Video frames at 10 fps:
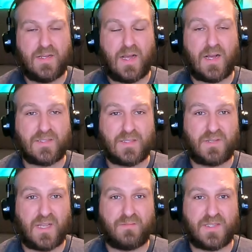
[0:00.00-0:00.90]

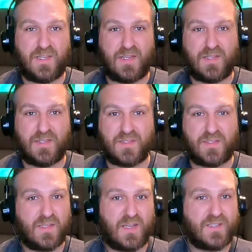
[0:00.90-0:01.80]
Sometimes it
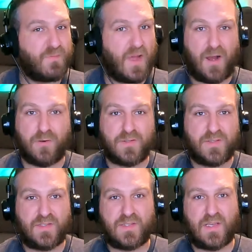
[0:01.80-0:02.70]
is a
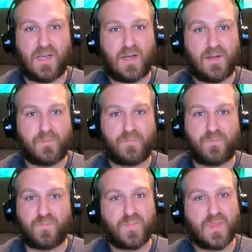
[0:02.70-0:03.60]
spouse,
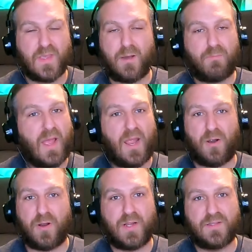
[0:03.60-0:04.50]

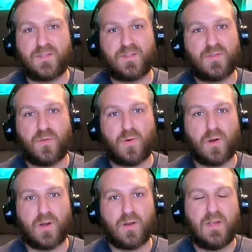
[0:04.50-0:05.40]
parents,
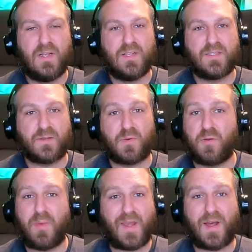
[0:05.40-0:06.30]
or someone who
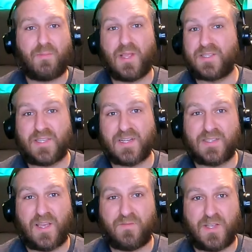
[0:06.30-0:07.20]
may not be as tech
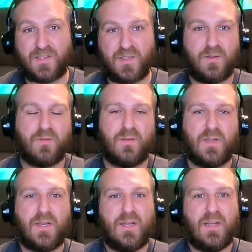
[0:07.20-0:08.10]
savvy as you.
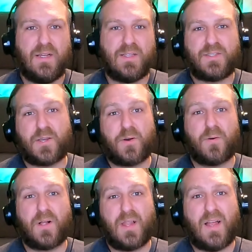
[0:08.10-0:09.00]
So
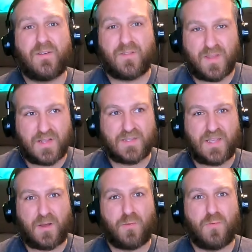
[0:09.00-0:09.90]
a lot of things
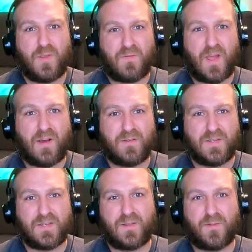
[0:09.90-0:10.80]
that we
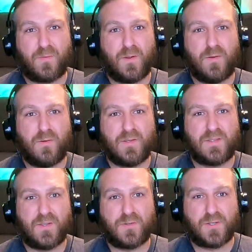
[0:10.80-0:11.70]
found through
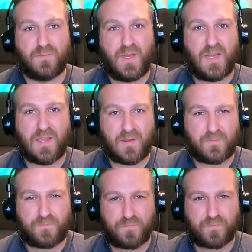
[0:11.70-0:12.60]
social media,
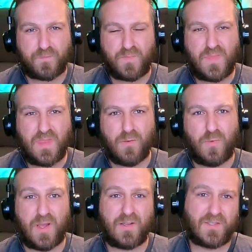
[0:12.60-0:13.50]

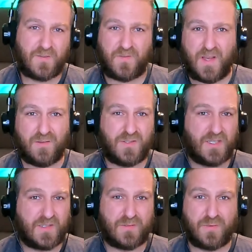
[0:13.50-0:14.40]
we also found
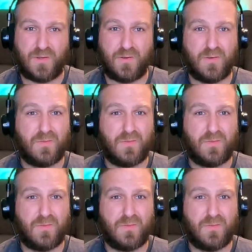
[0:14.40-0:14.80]
just through